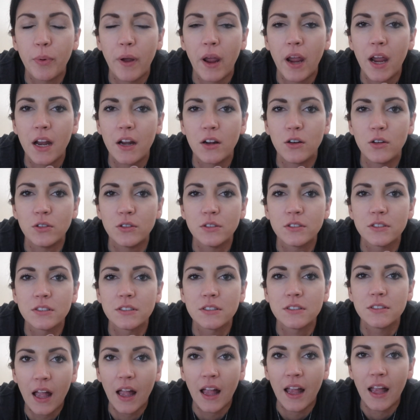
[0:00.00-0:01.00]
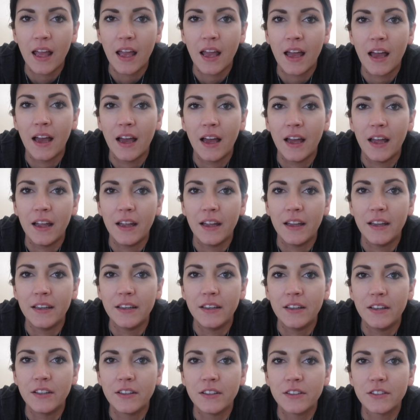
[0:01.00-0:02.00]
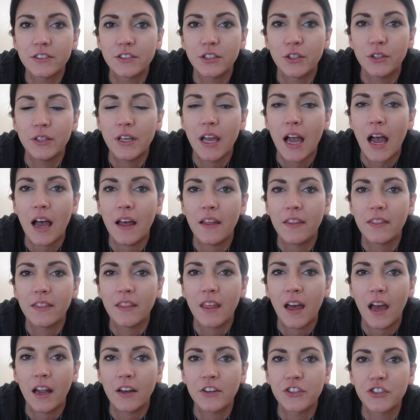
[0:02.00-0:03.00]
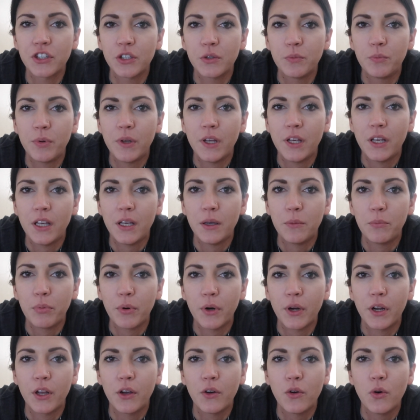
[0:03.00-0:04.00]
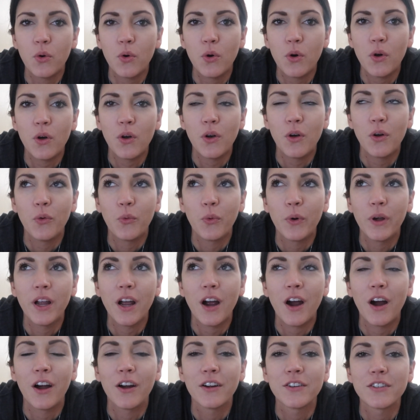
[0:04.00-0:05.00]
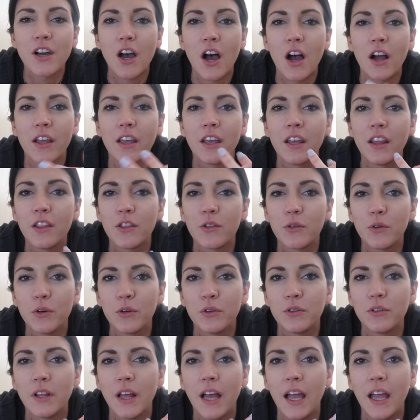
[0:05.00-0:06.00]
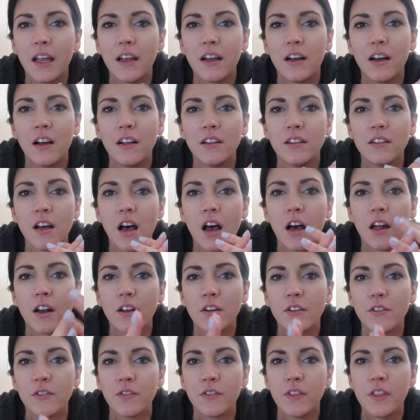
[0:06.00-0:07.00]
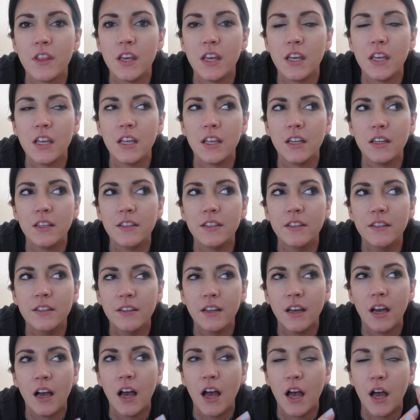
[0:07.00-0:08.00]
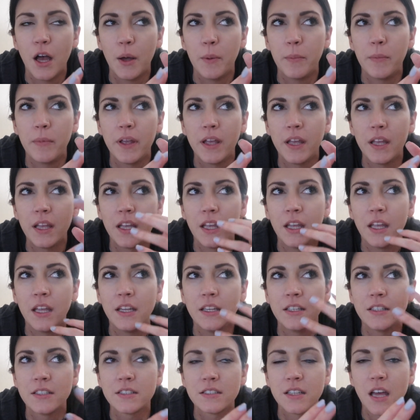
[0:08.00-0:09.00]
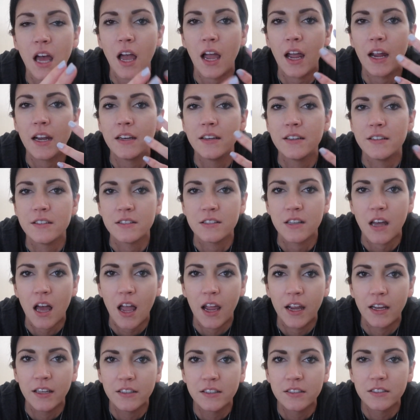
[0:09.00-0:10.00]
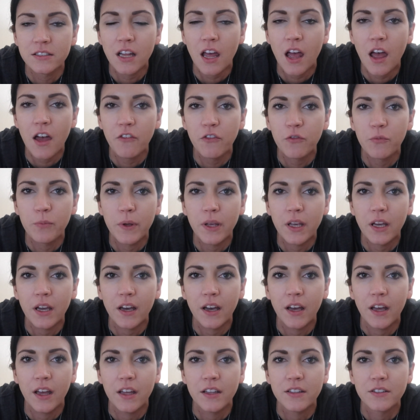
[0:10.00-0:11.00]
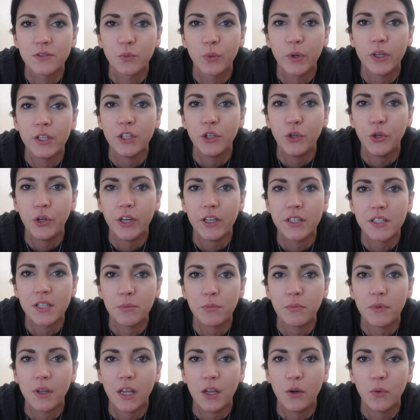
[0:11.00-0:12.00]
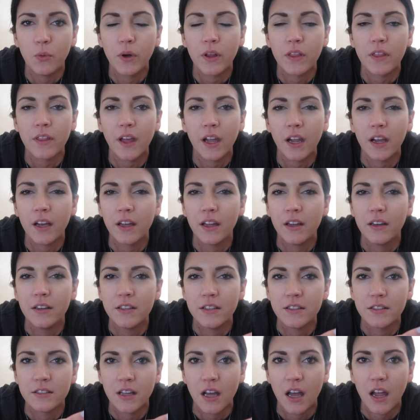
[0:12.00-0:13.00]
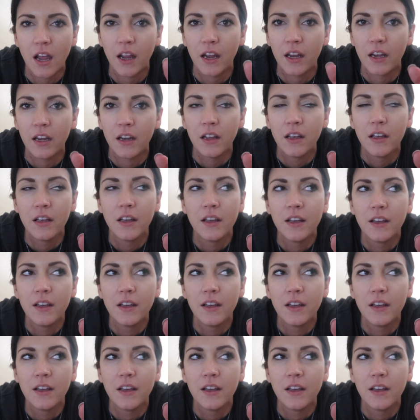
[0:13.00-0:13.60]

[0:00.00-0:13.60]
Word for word: panels, and so yeah, that should be pretty cool. We are talking through like a lot of the inside design stuff because we do get to meet with like a design,